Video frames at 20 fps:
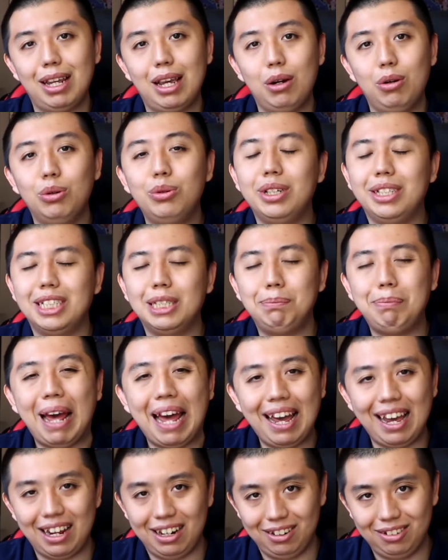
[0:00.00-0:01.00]
Which is
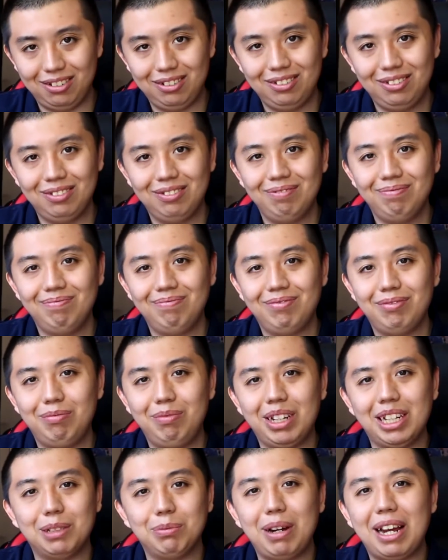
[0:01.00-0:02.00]
bad,
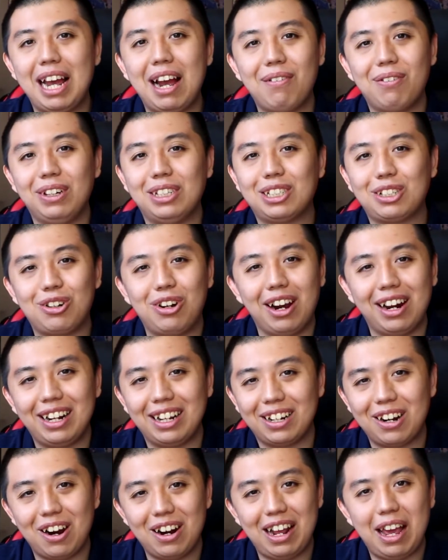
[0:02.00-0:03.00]
because my average credit
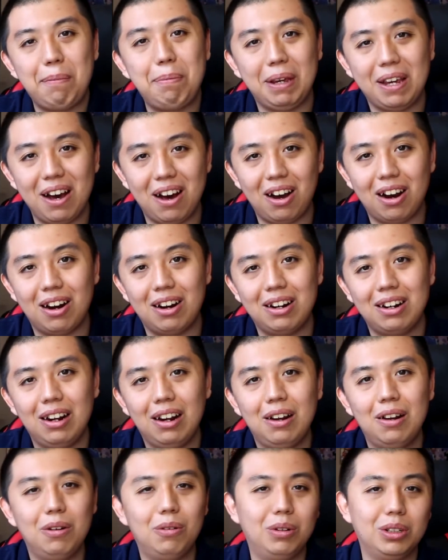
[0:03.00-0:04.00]
card APR
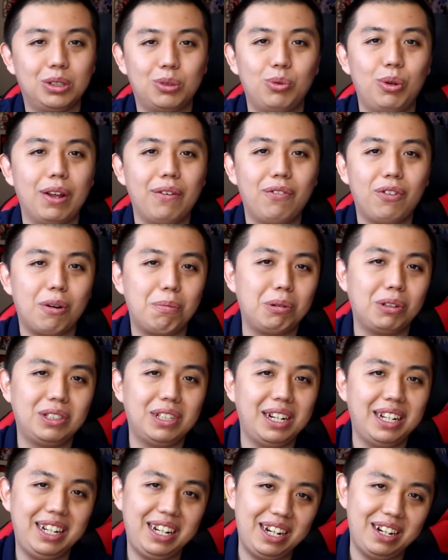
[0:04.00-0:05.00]
was
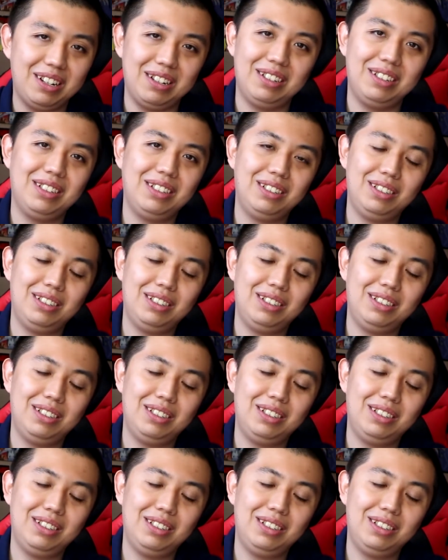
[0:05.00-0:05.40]
24% a year.